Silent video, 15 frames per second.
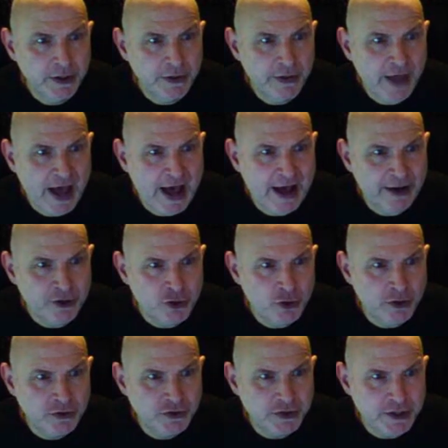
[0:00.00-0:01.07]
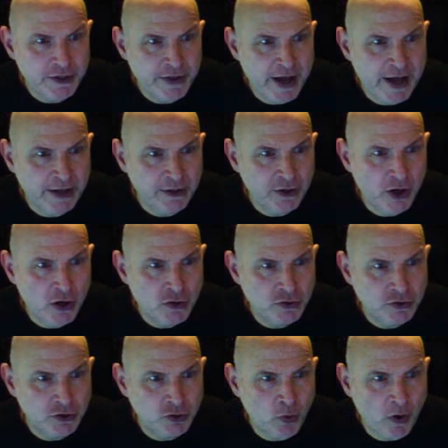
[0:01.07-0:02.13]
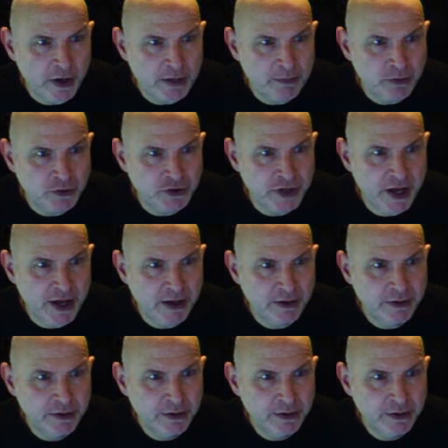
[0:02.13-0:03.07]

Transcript: That you can see then goes to 20%.